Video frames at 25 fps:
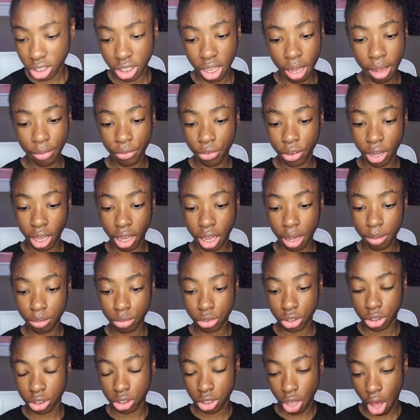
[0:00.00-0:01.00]
Cause I feel like
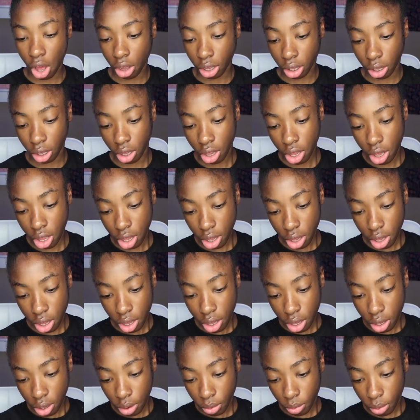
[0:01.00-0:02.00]
I'm just talking.
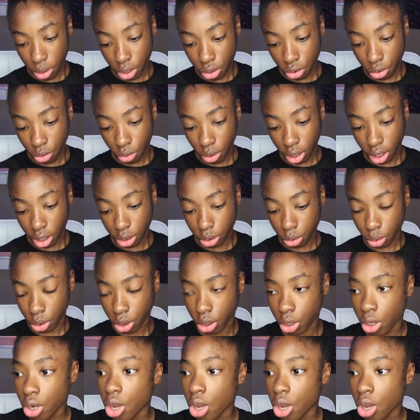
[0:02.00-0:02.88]
What did you realize?